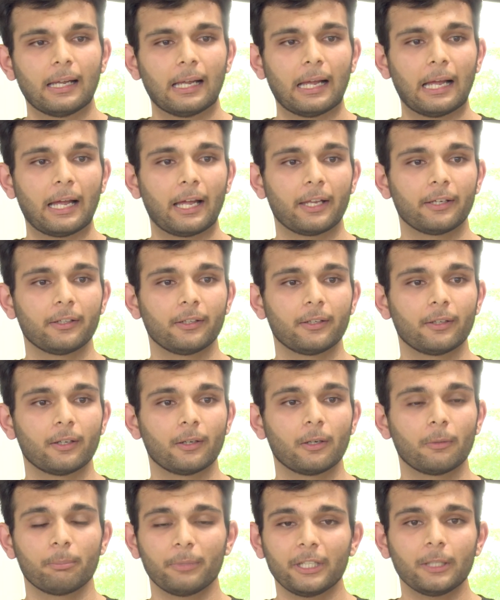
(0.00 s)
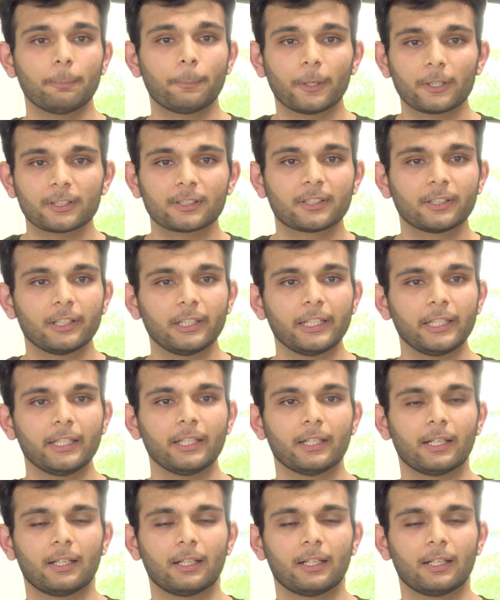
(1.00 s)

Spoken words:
And me personally,